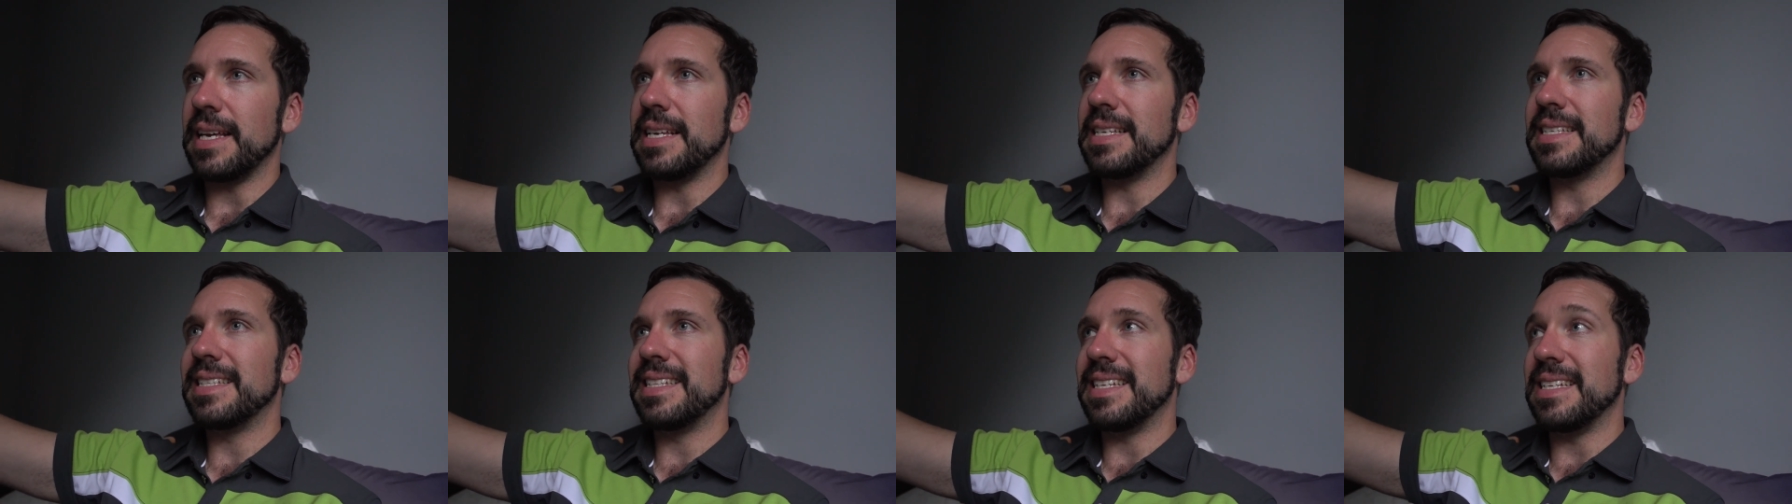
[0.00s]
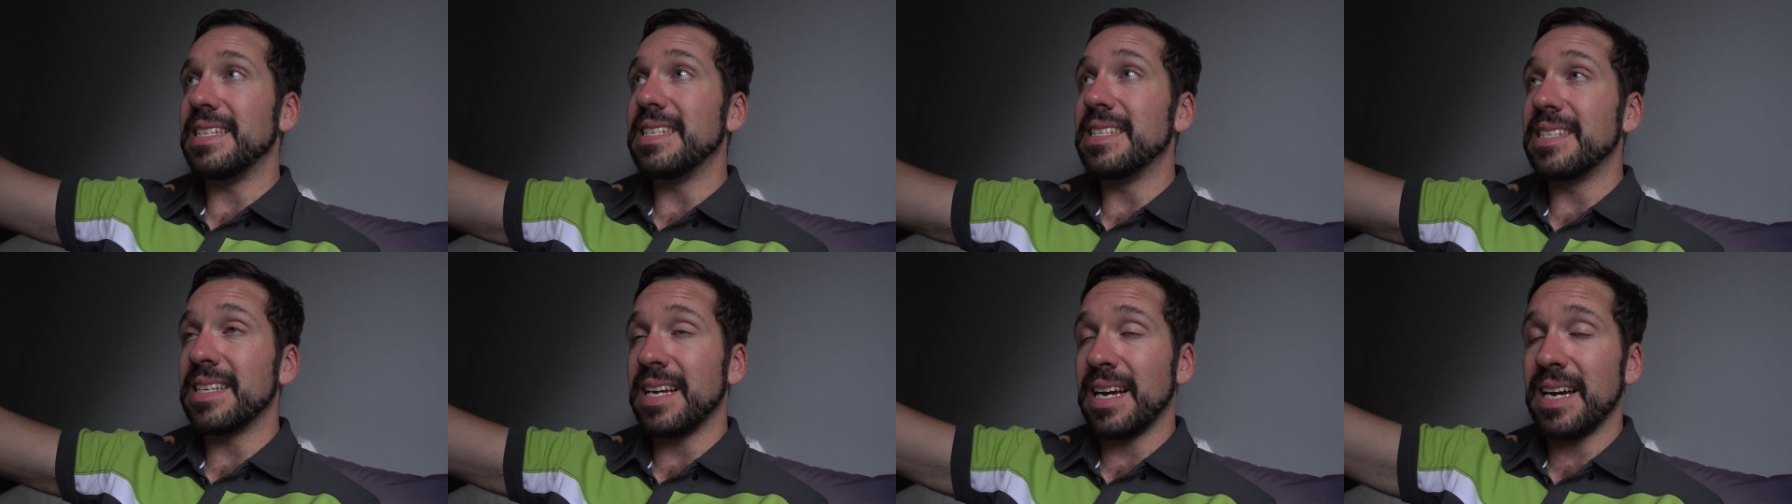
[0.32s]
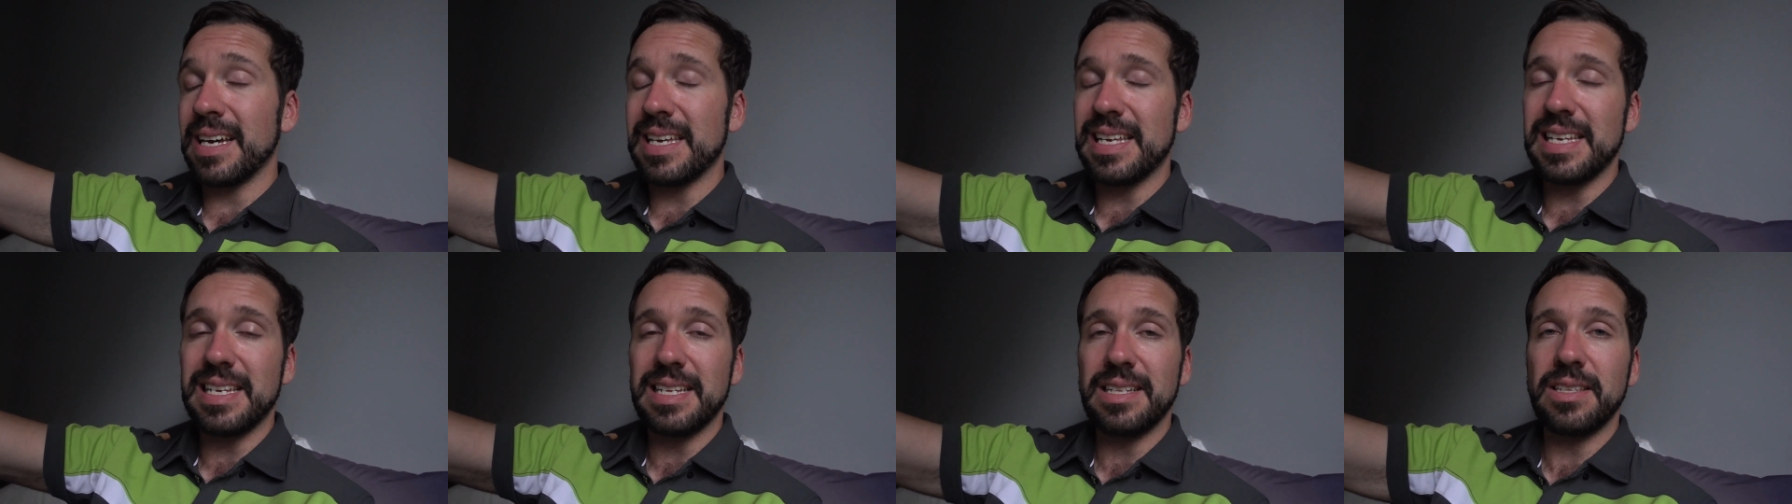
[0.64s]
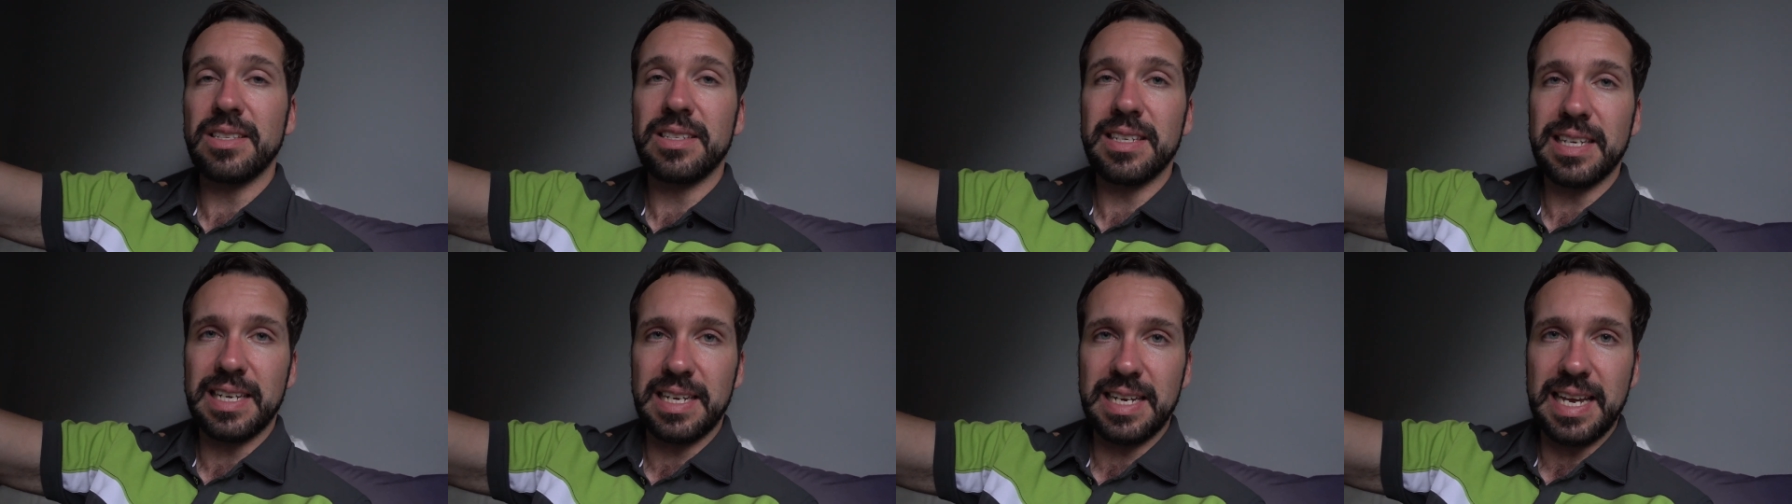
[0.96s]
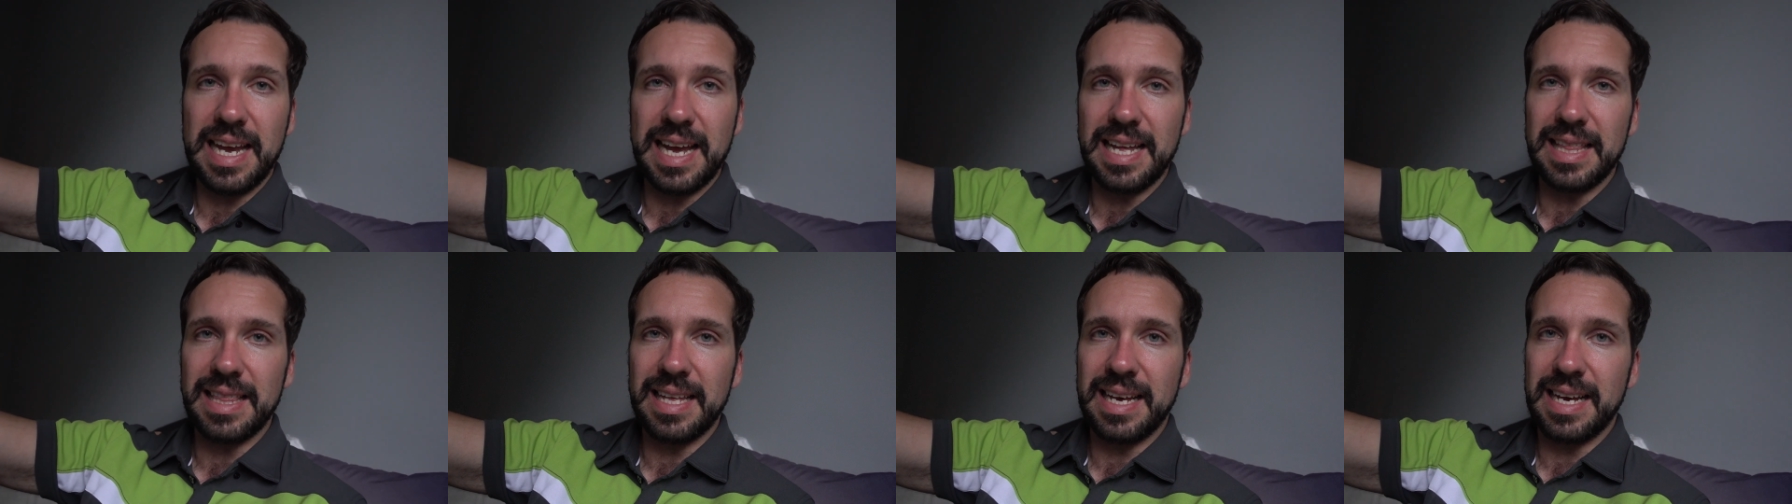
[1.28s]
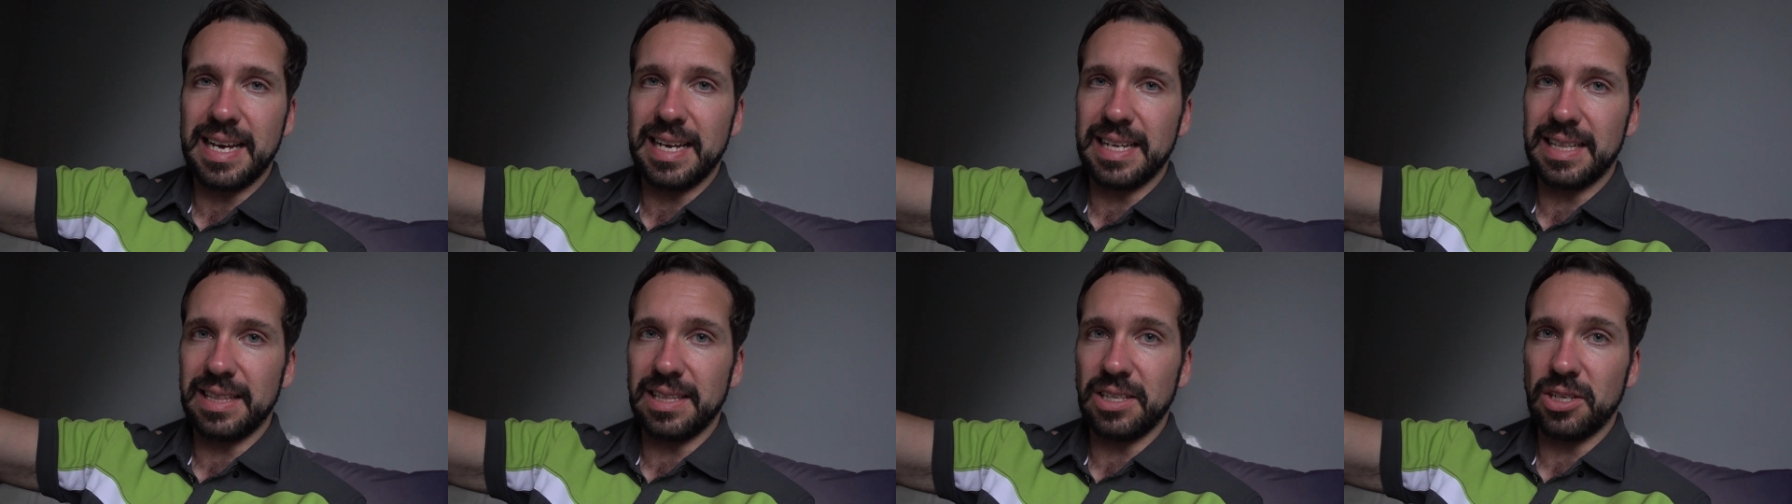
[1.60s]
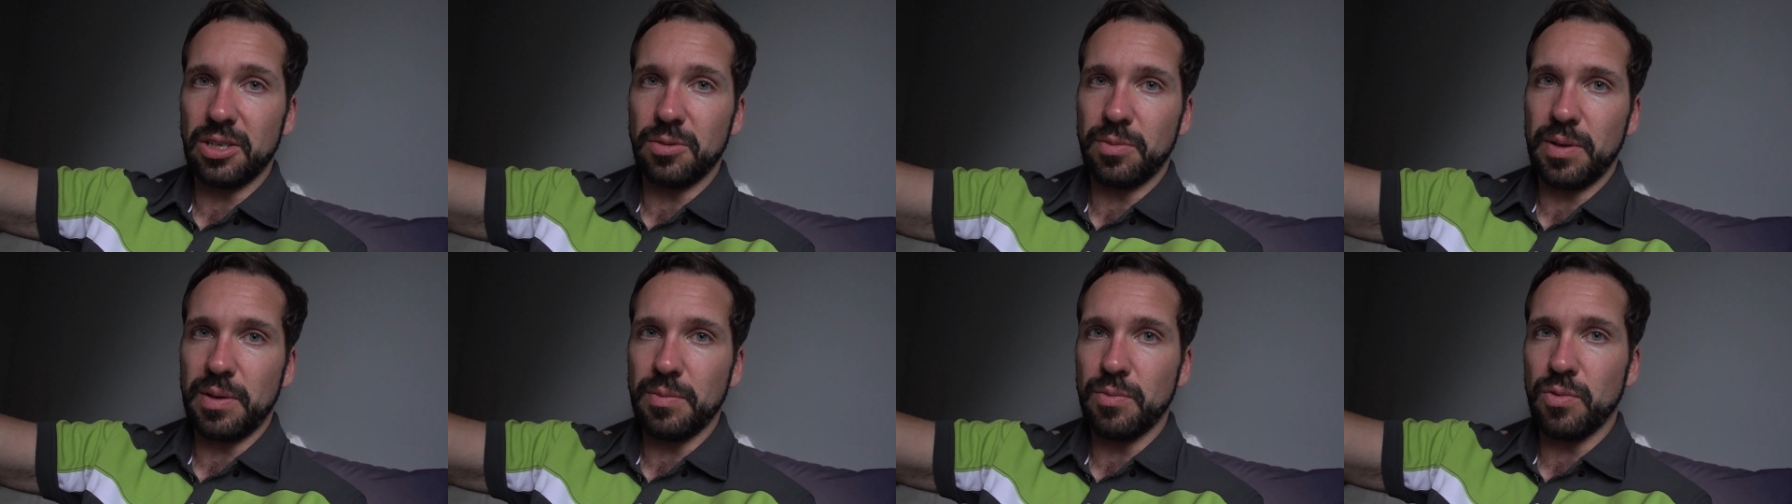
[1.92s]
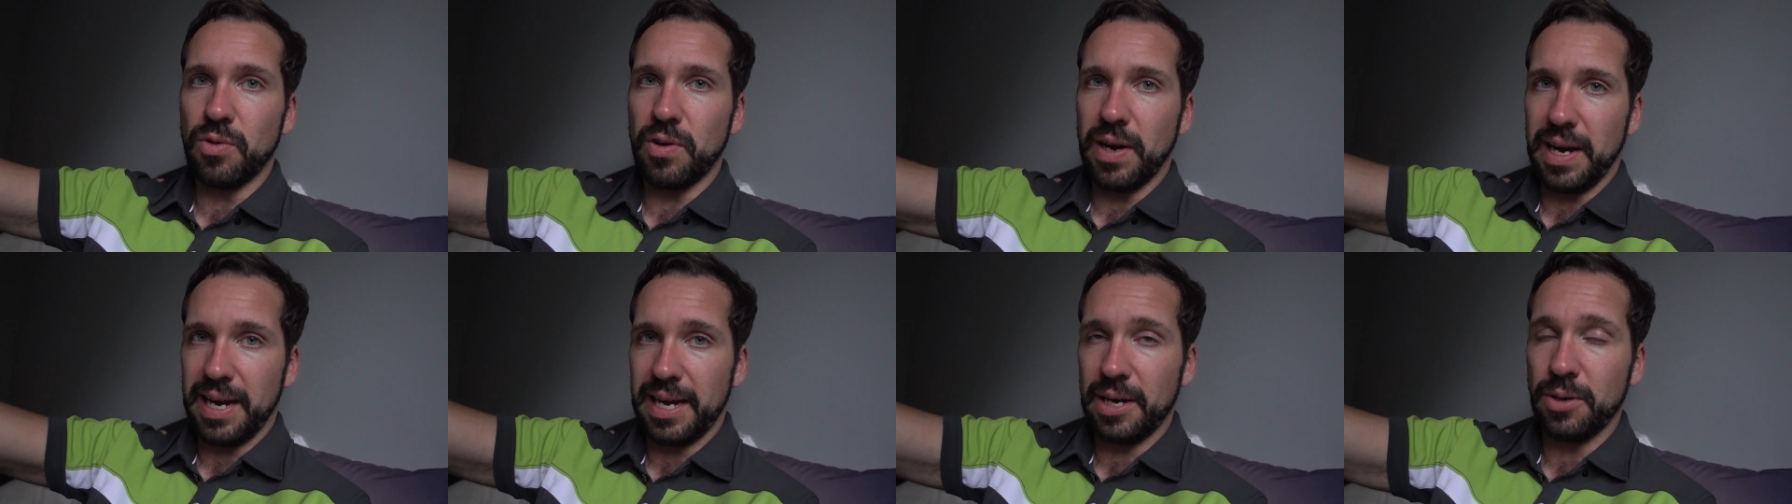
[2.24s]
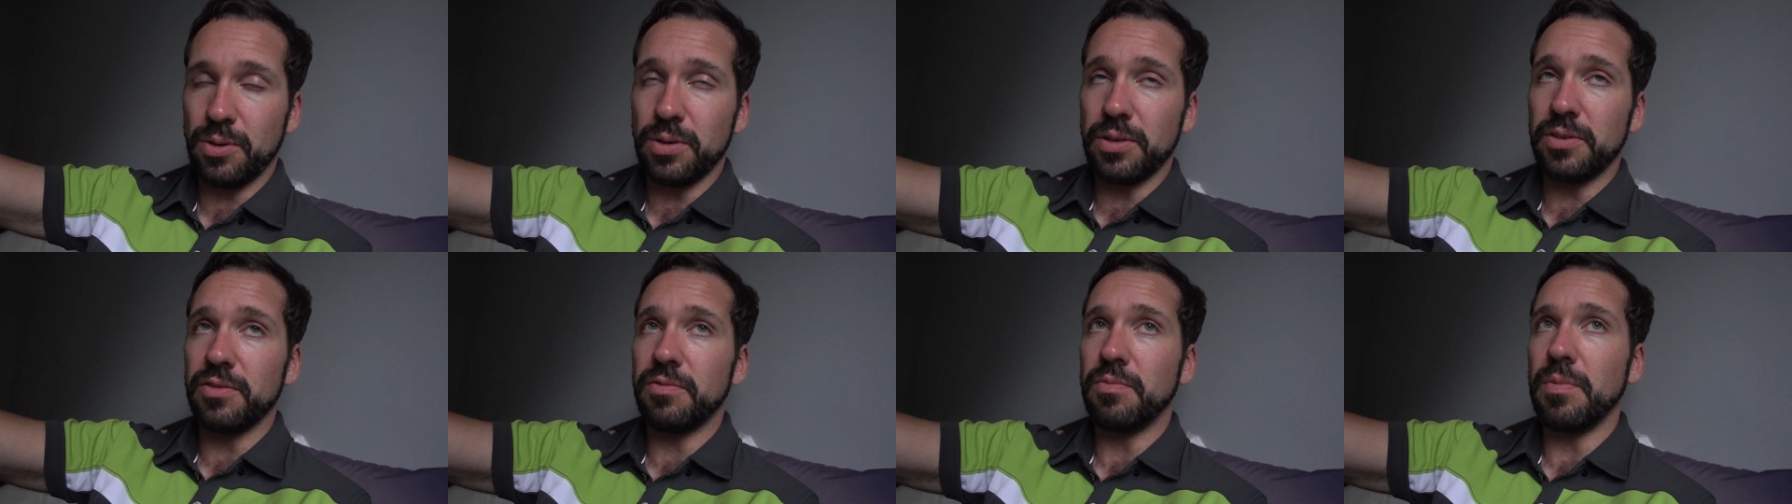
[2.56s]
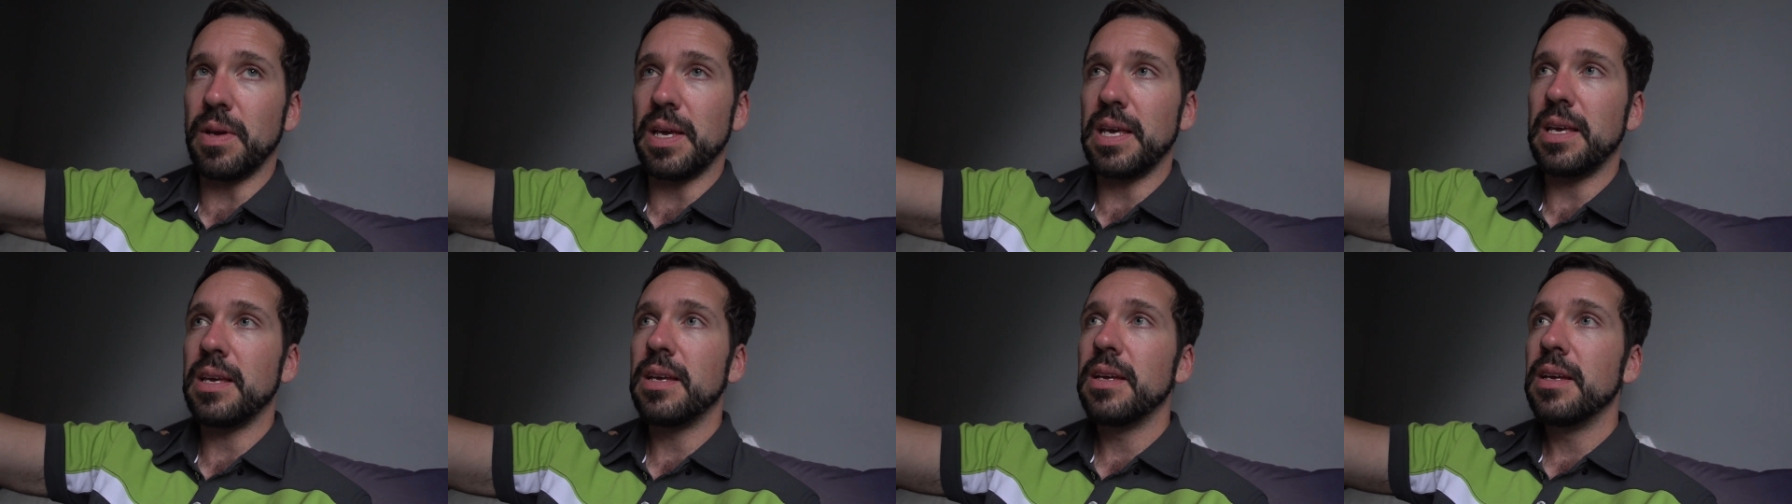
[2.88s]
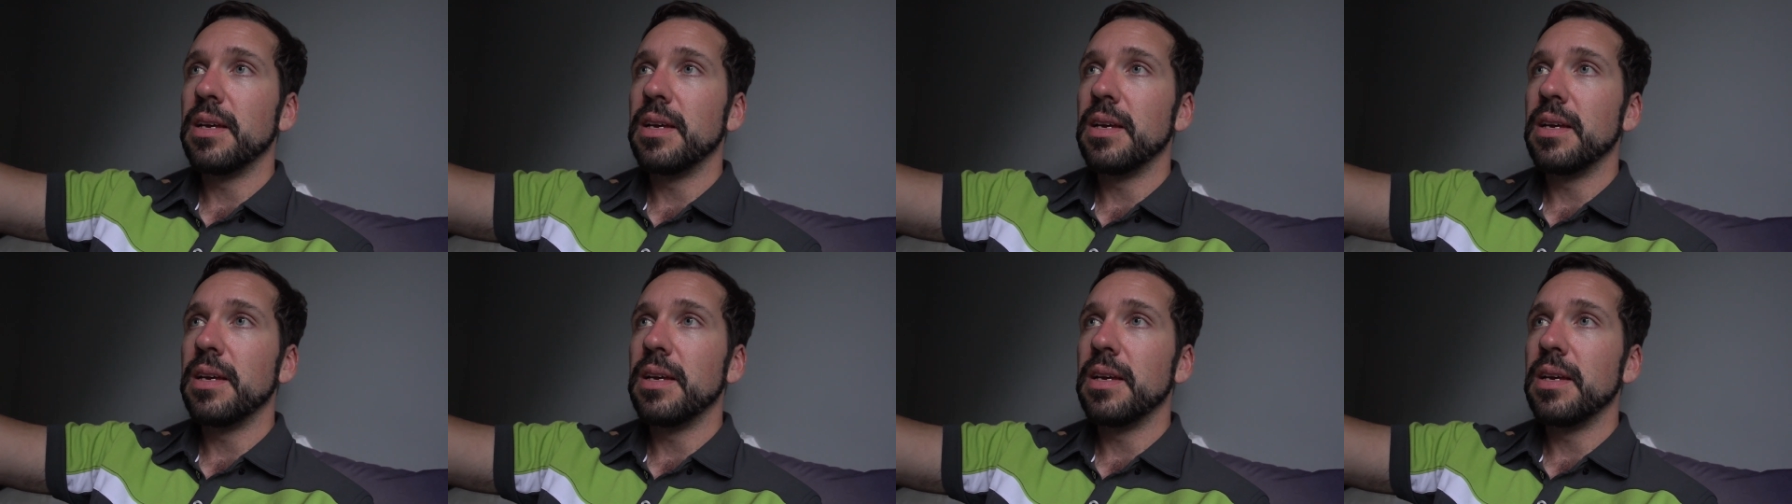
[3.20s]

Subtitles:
is designed to get that a little bit more out of me.